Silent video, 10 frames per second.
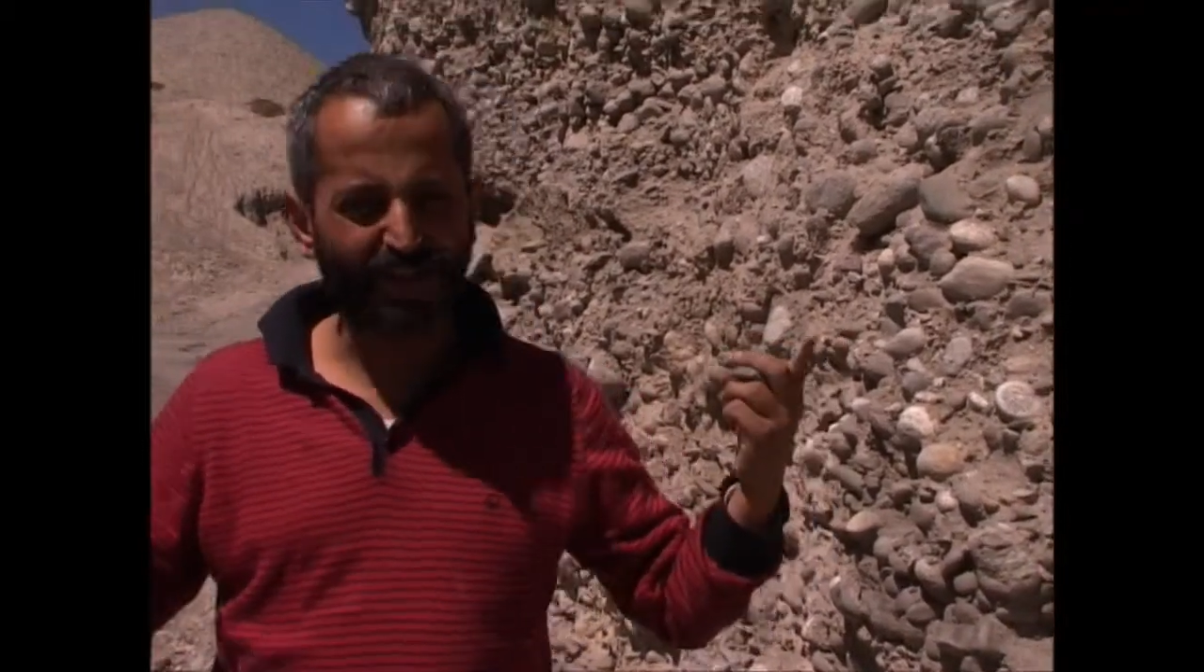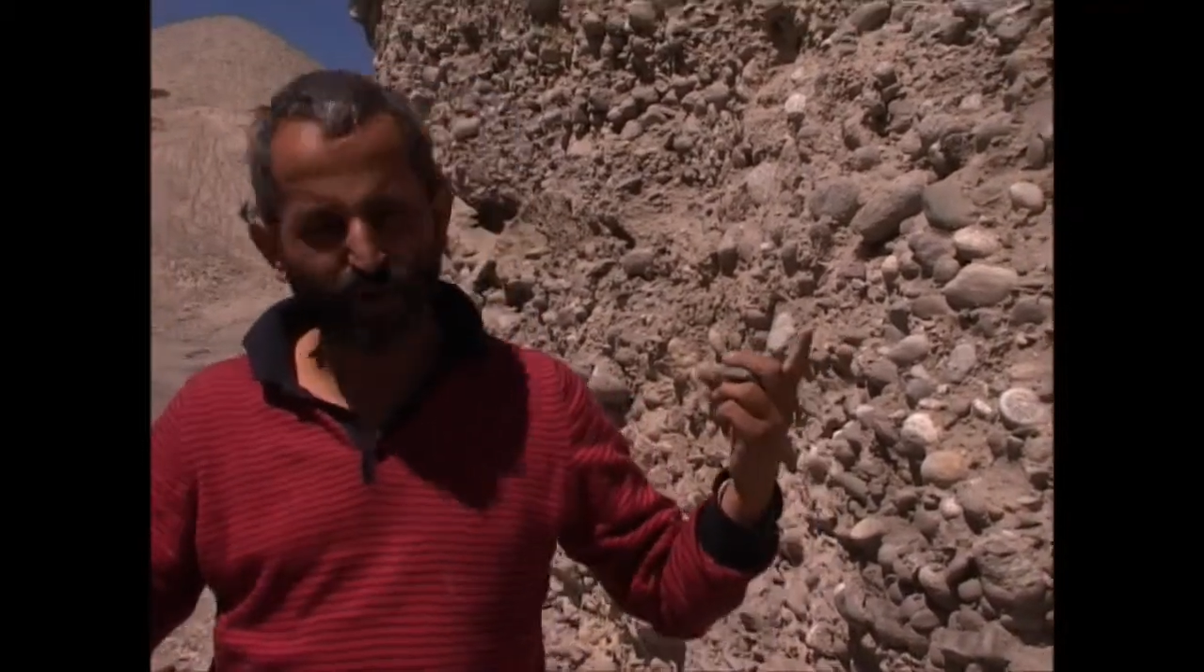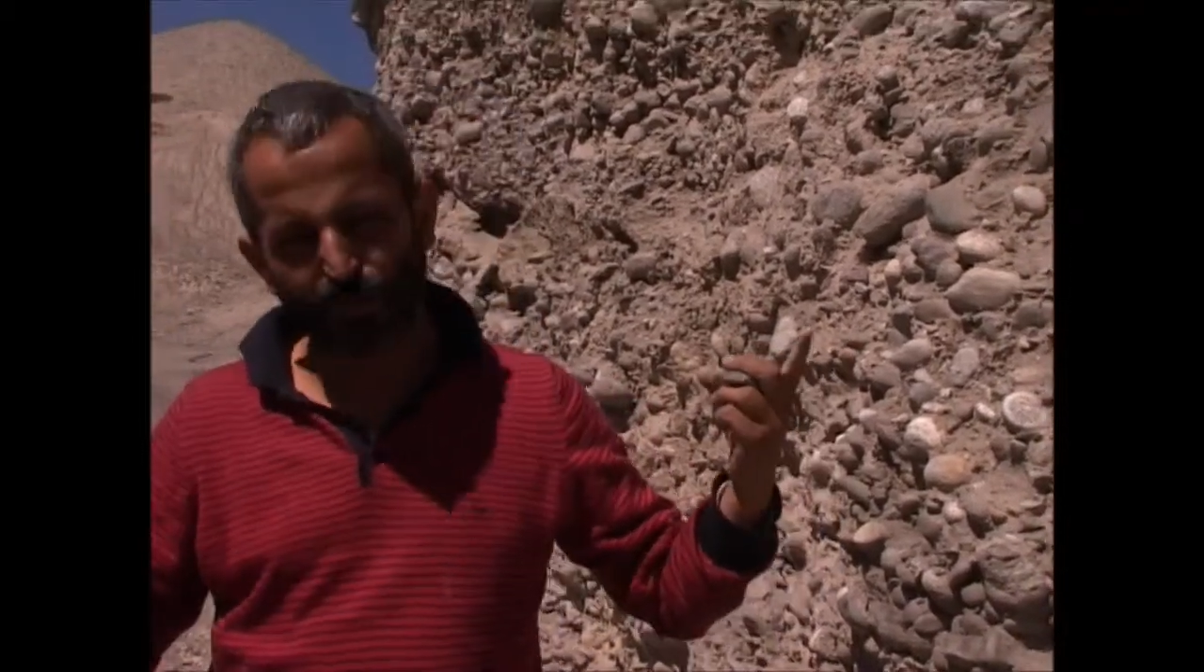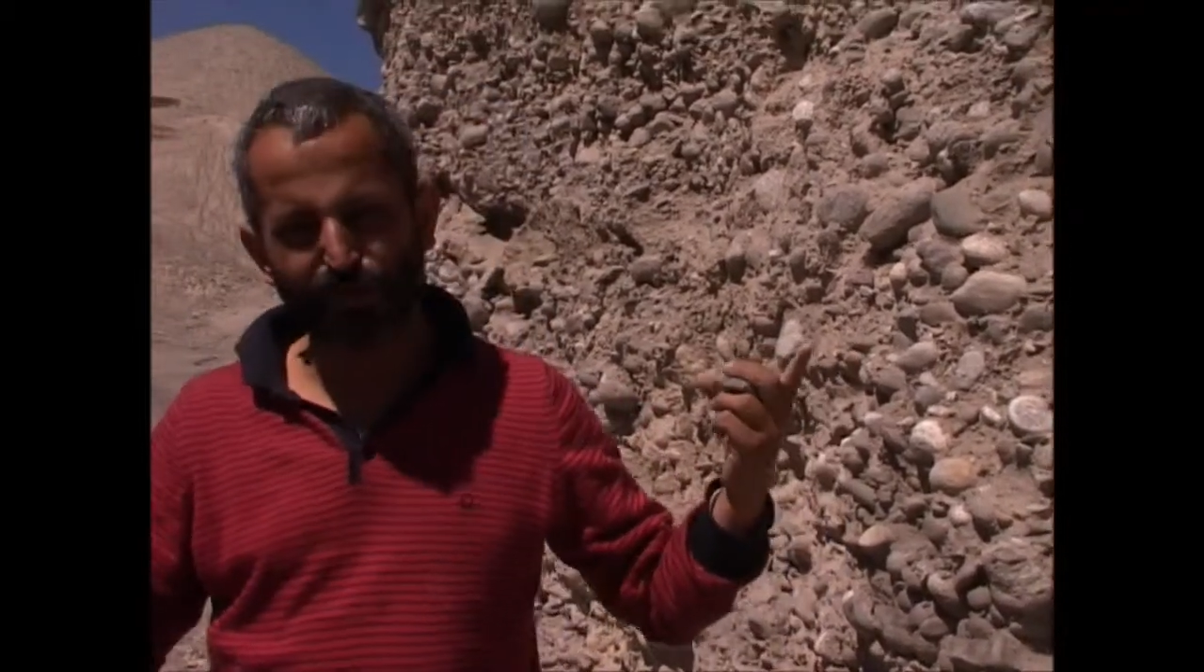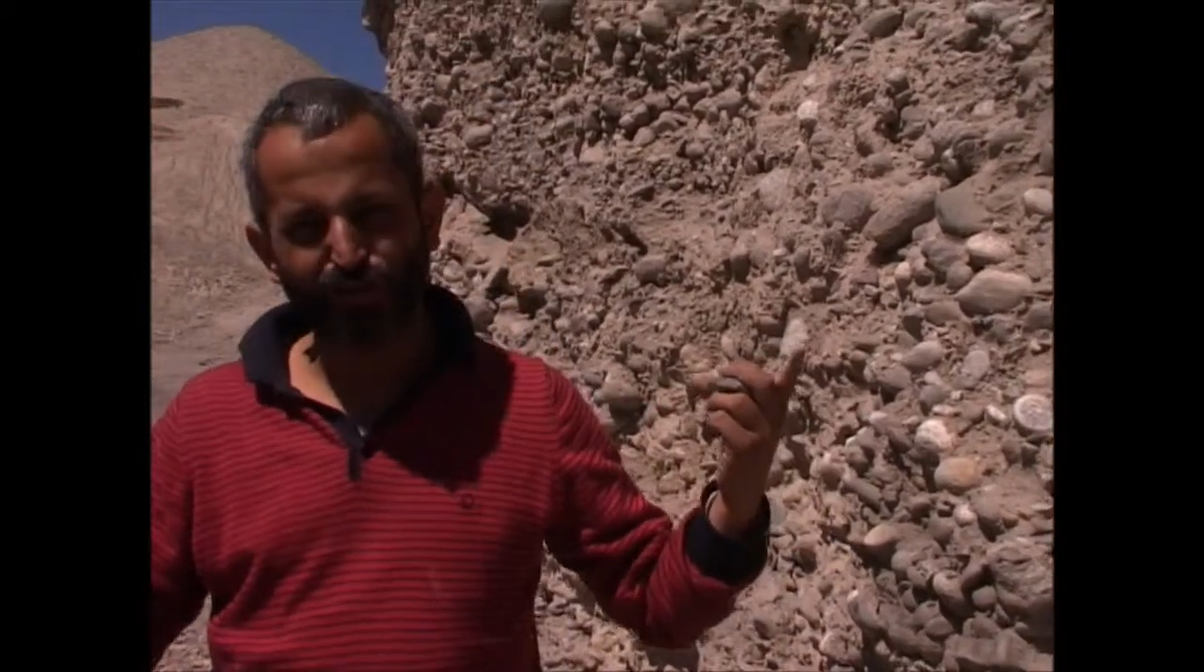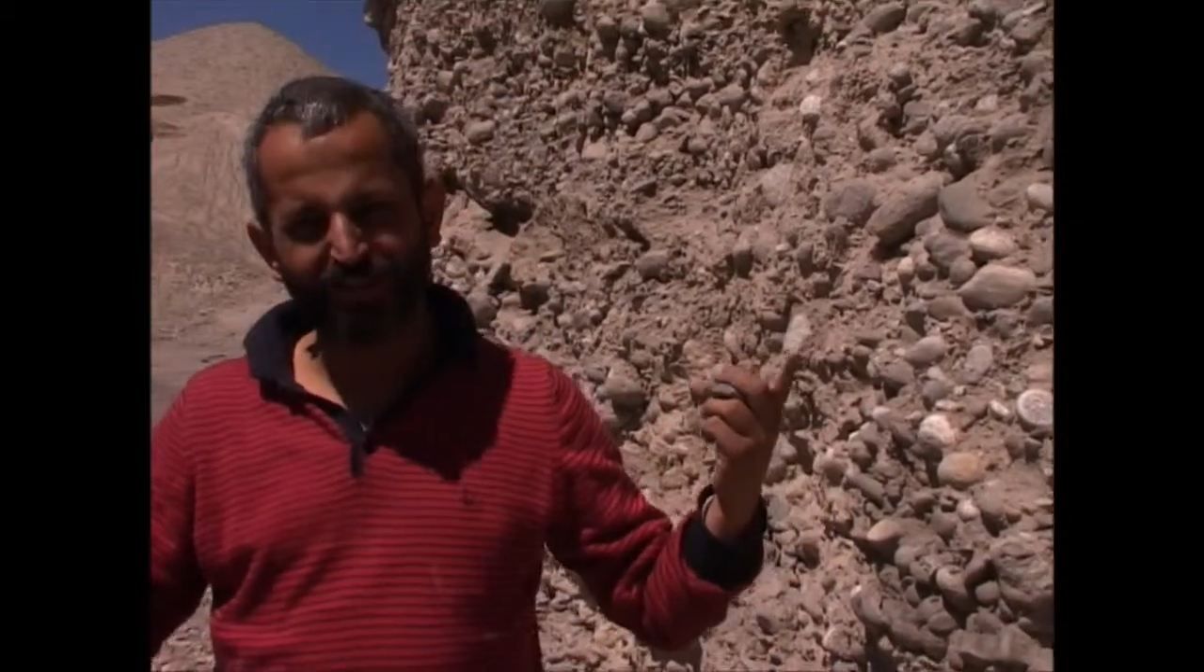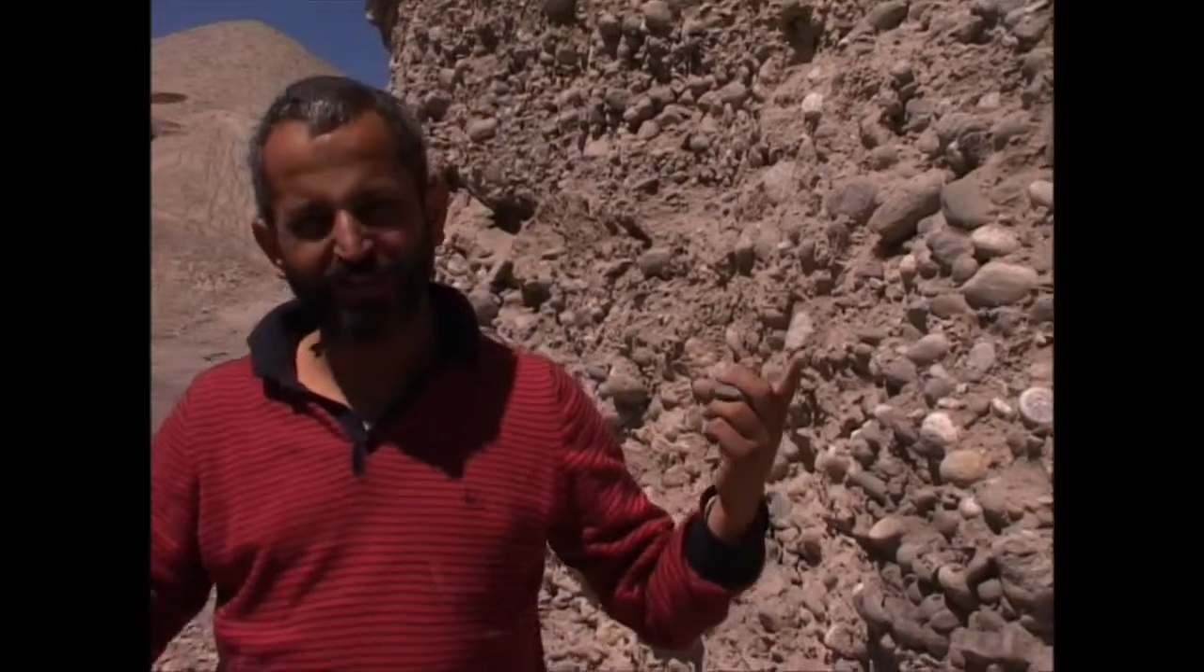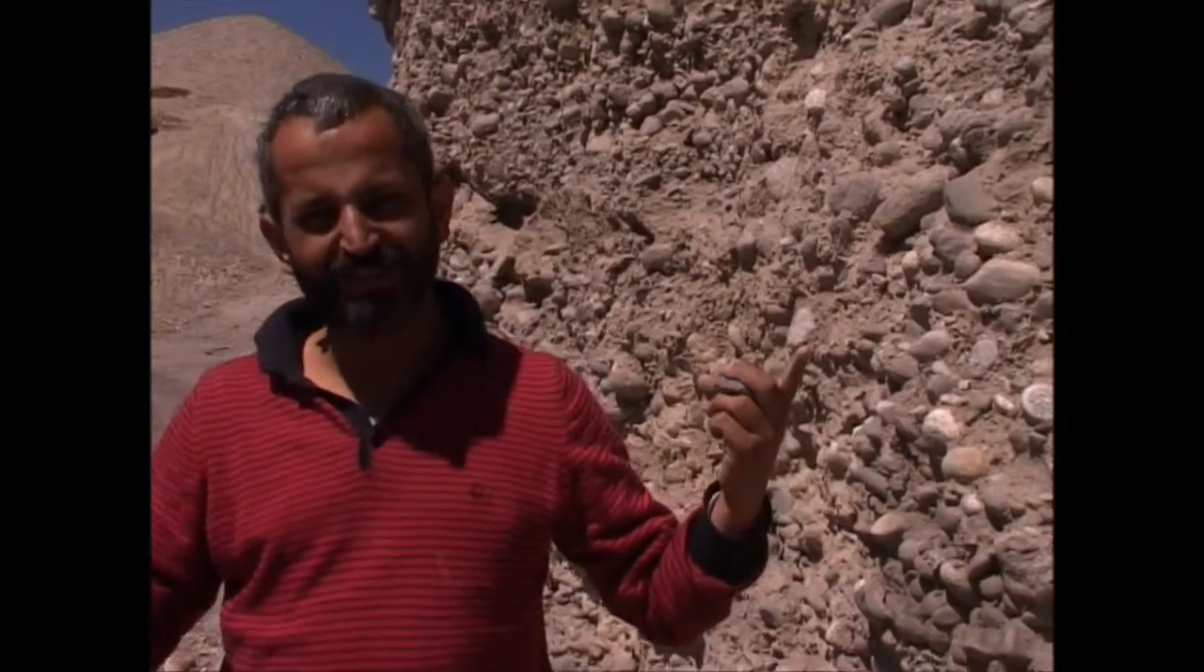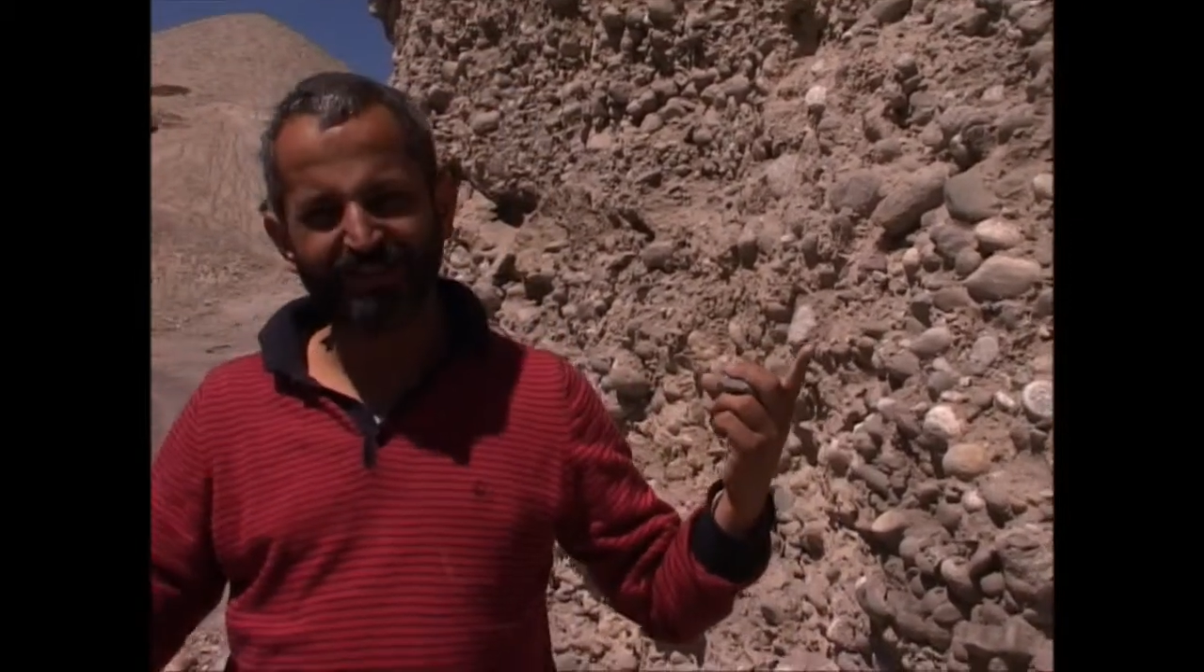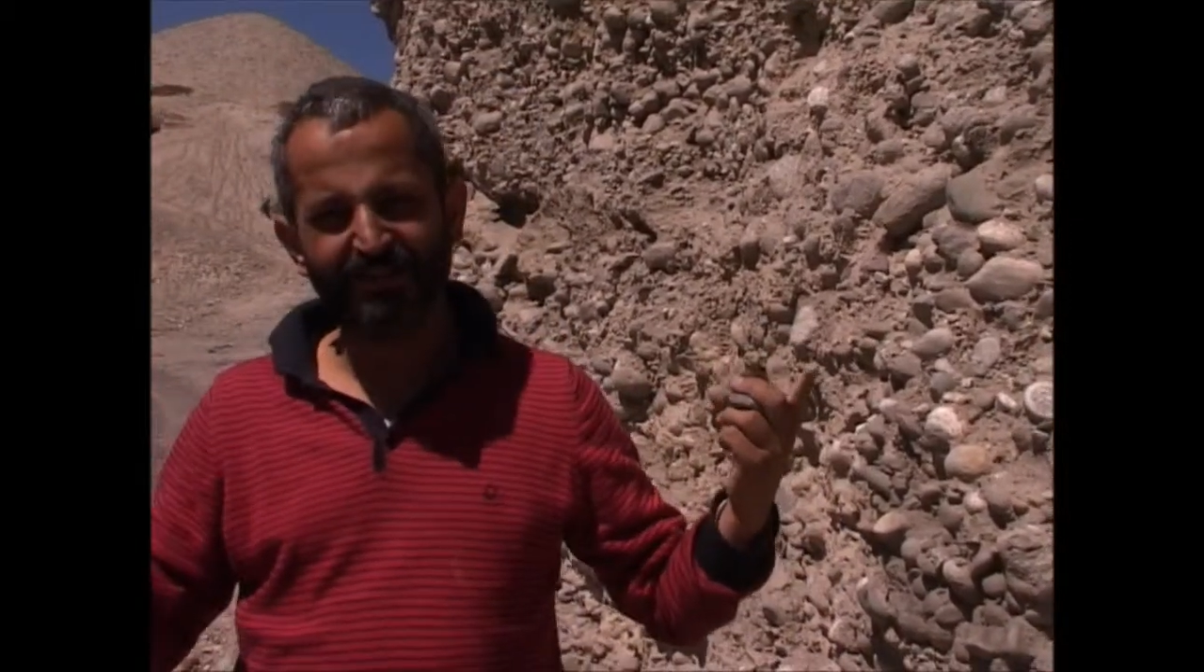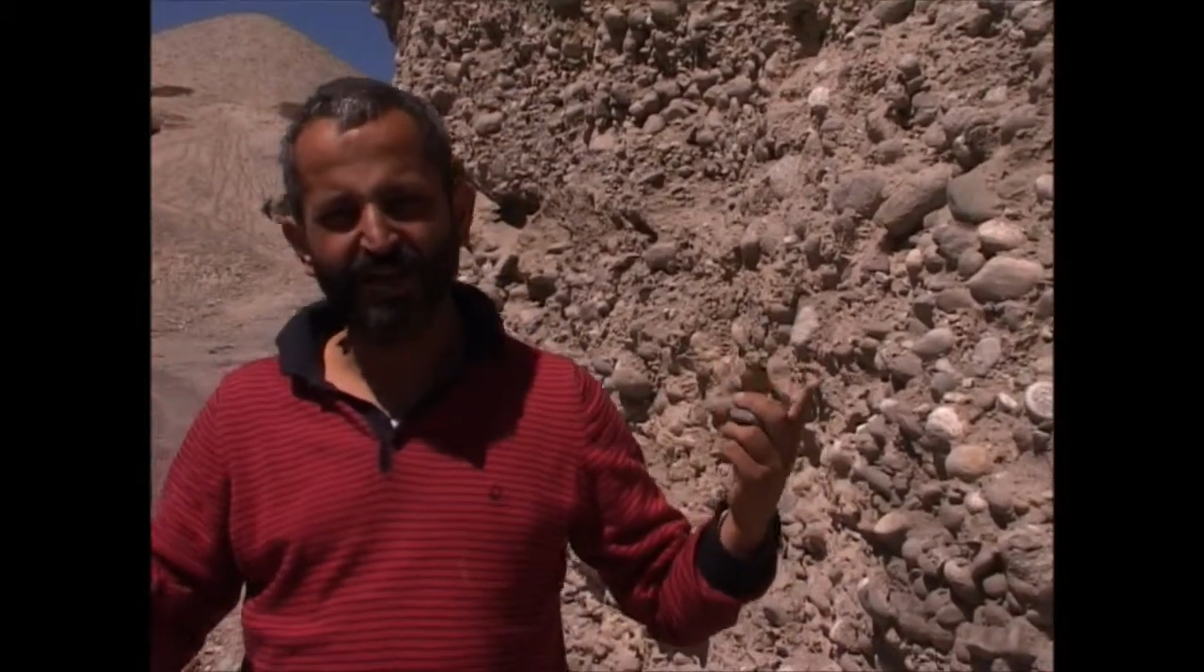natural processes.